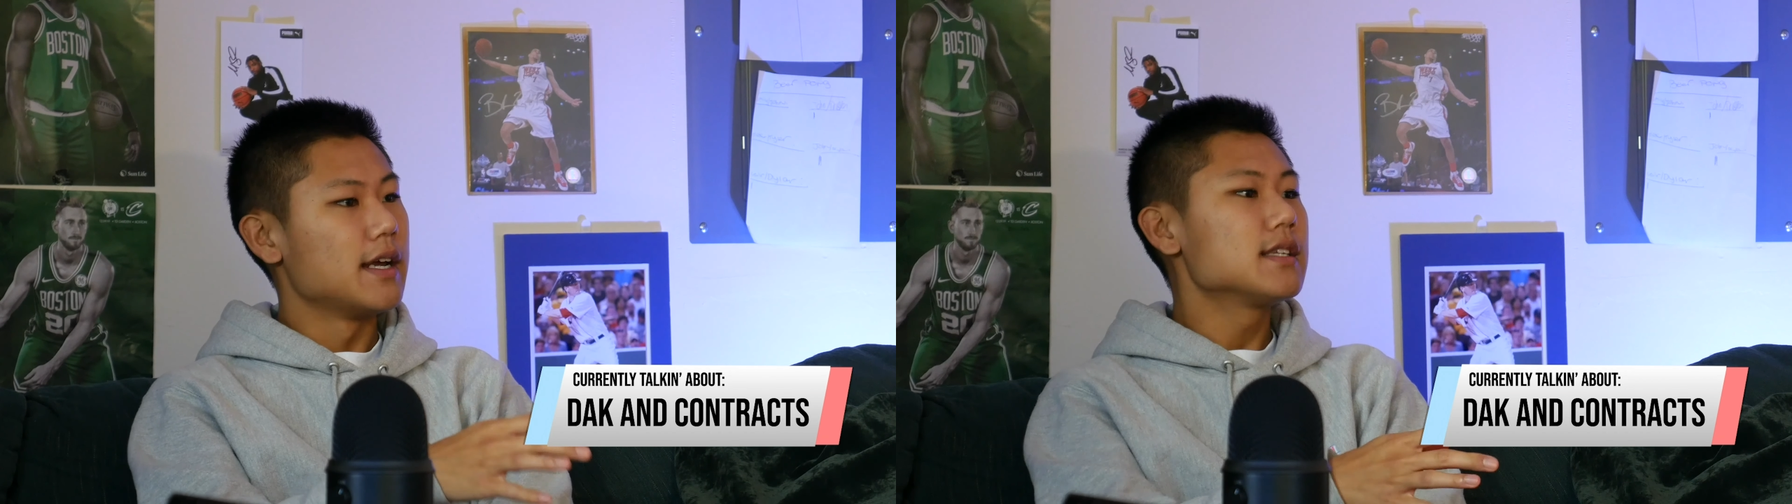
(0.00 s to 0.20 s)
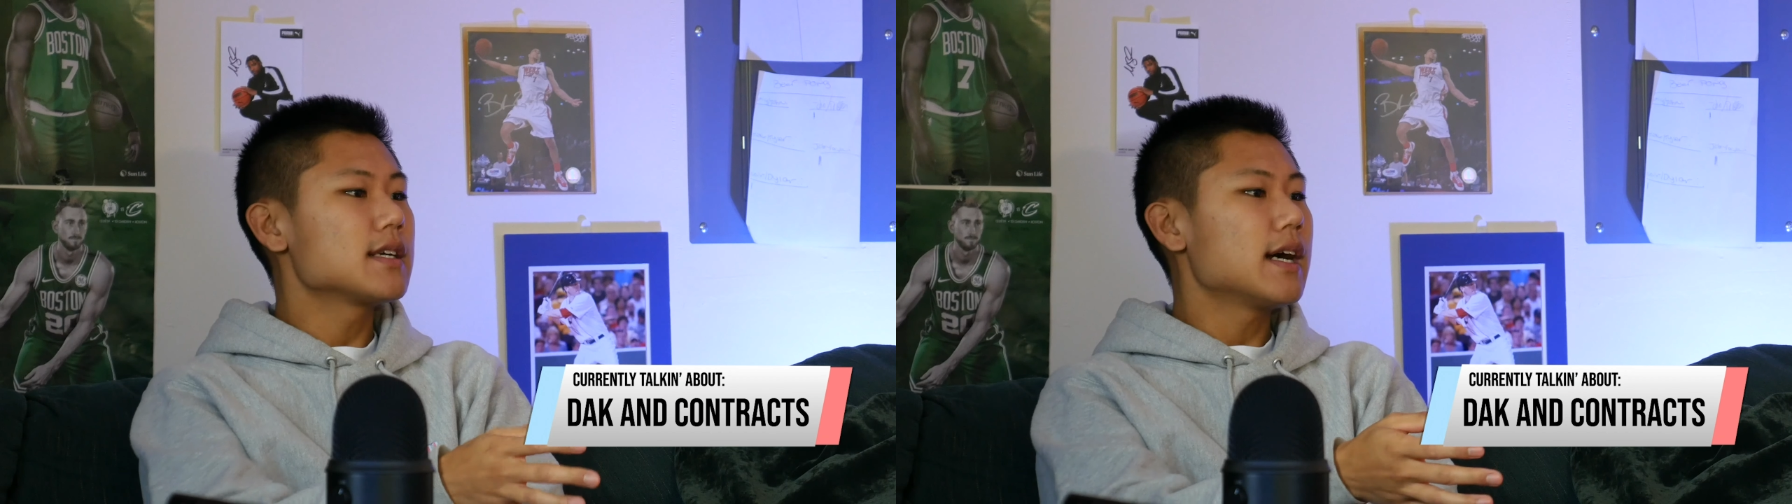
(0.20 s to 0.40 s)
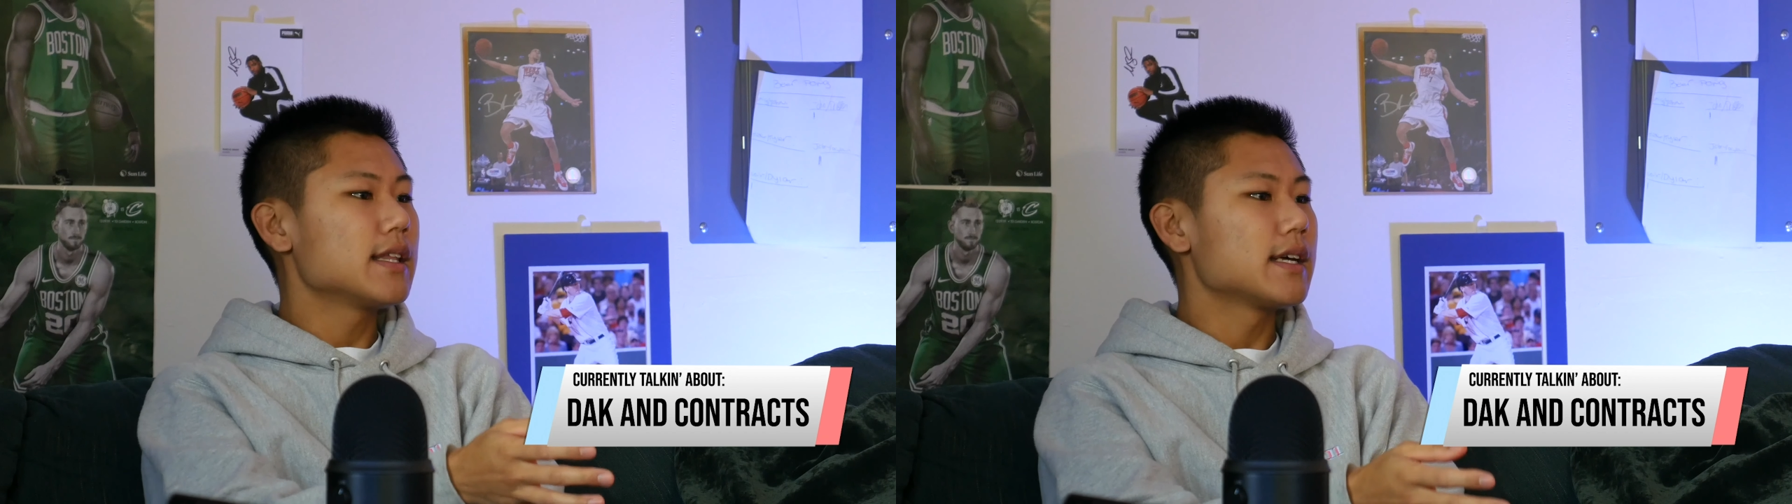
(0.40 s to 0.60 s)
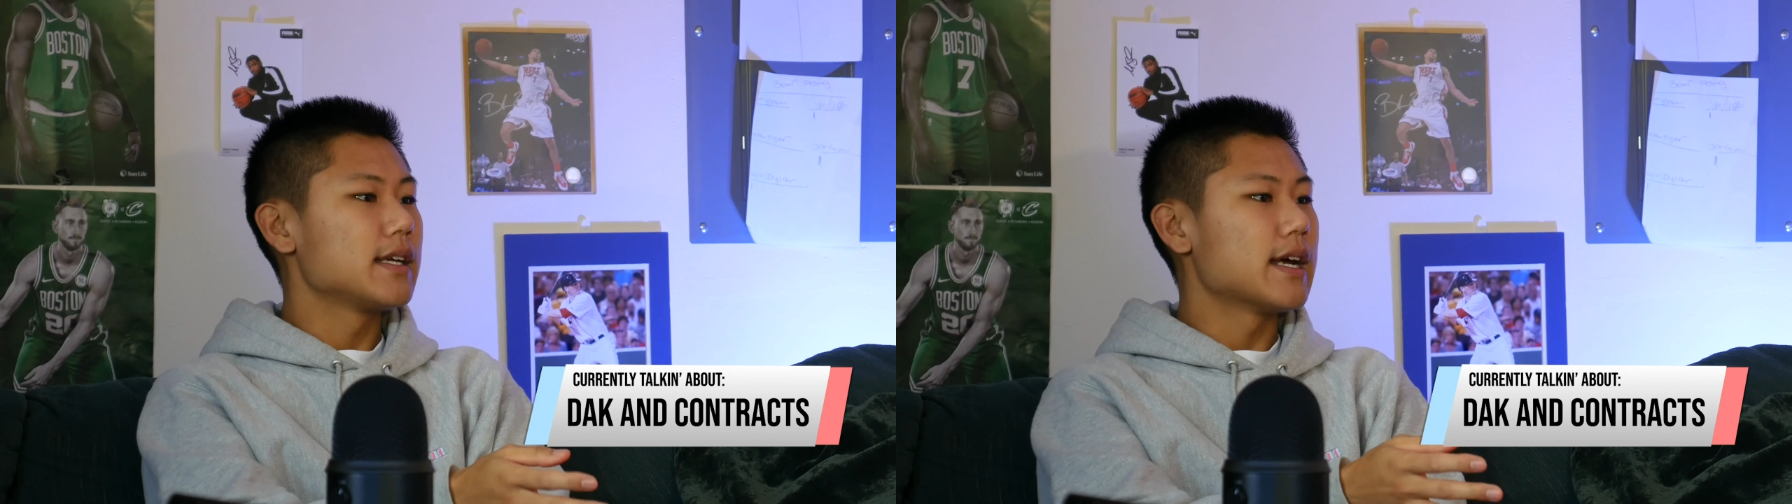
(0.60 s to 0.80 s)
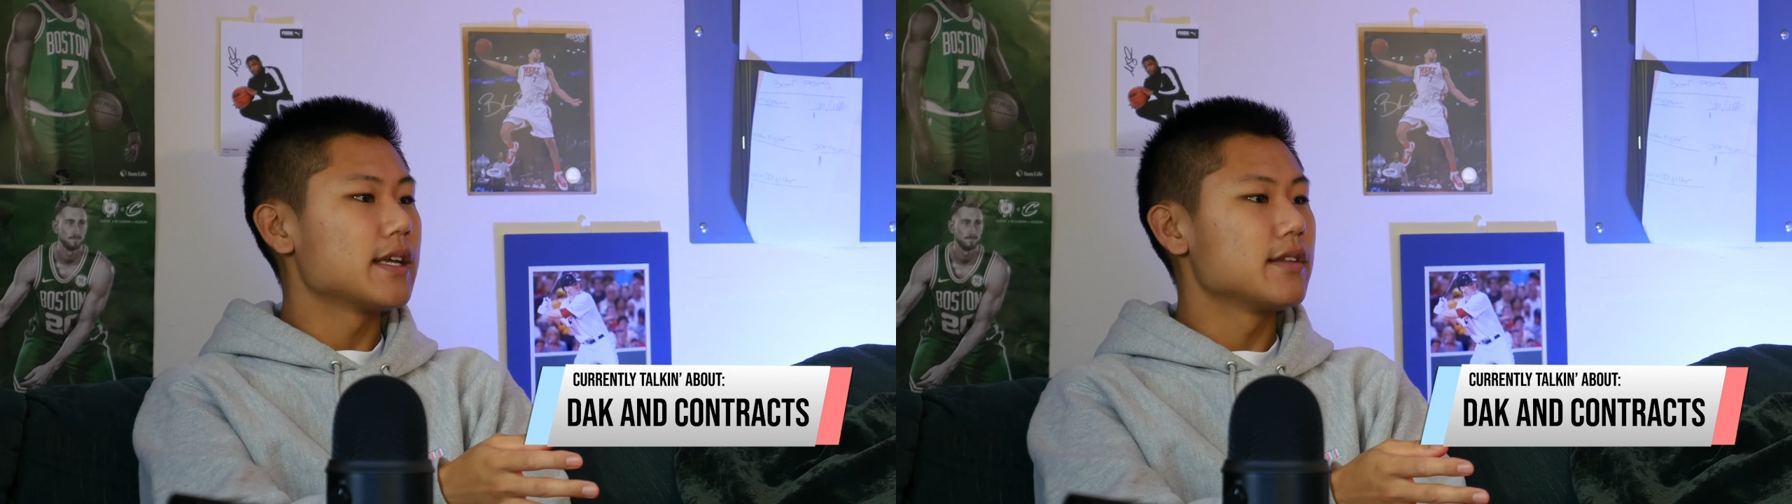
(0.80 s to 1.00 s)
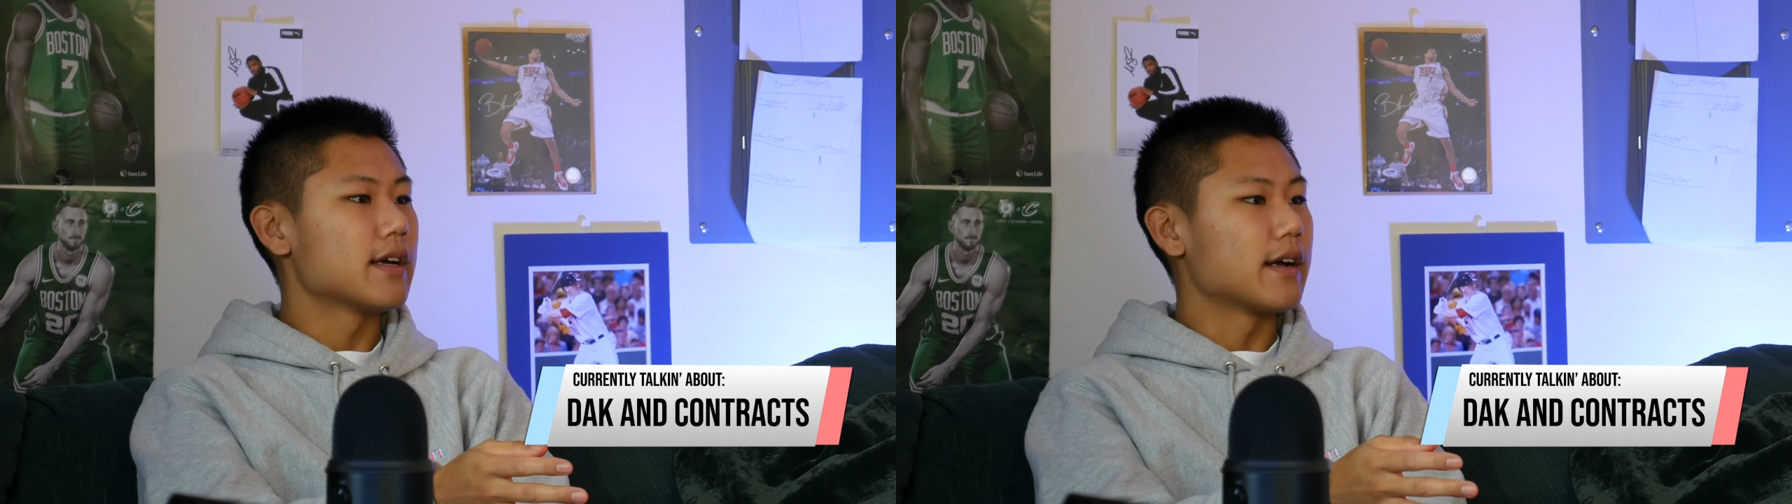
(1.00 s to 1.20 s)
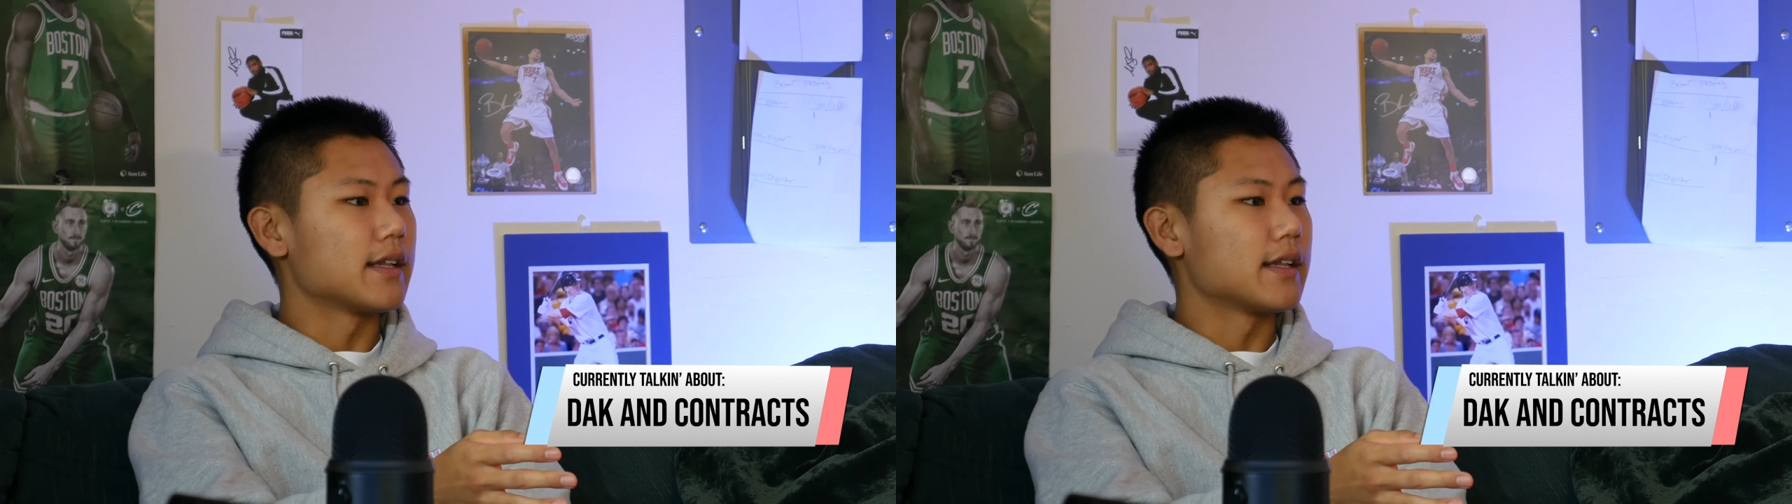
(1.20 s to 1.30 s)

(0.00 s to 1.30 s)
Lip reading: he's a guy that can get you there.